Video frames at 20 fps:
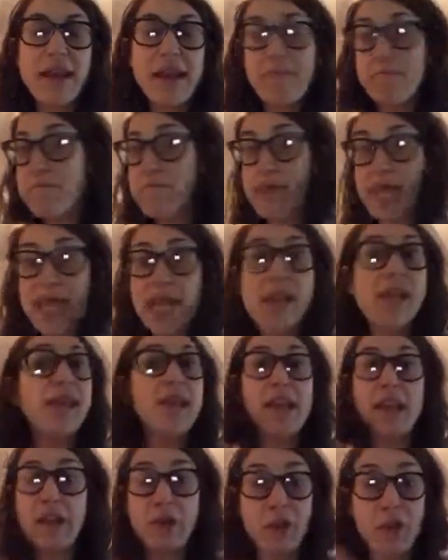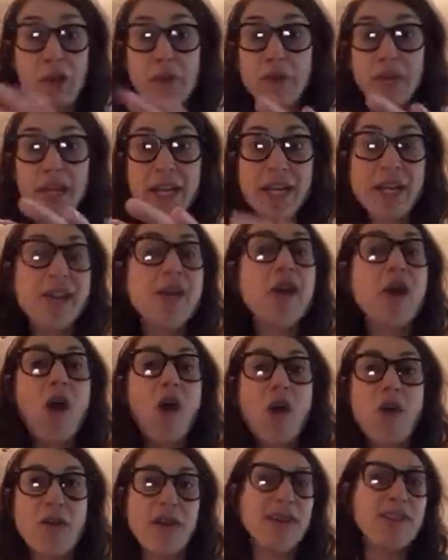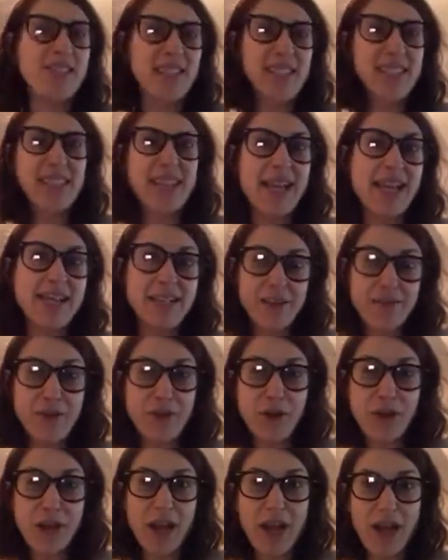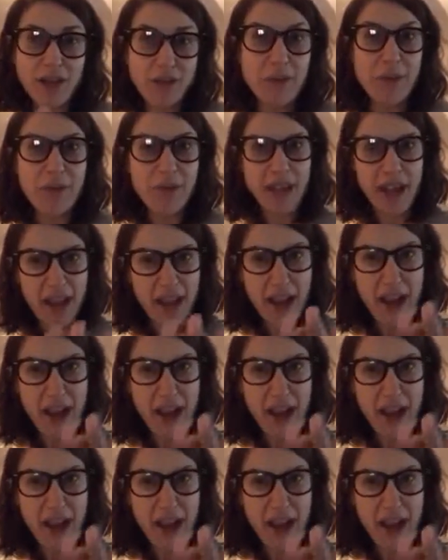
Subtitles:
me included, are at the stage of our lives where we're like,